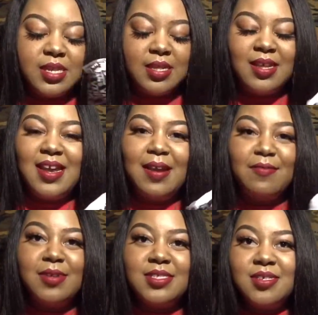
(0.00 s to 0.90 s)
Not that I
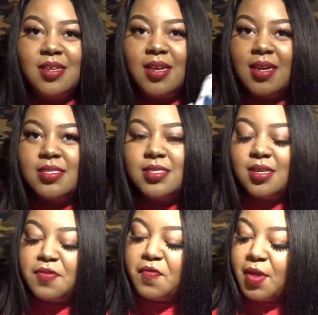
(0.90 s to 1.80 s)
resell a lot of
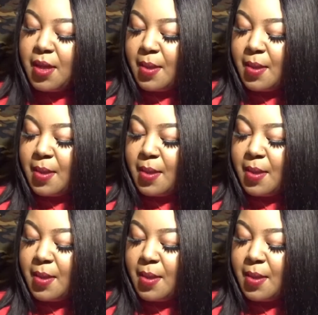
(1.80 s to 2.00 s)
stuff,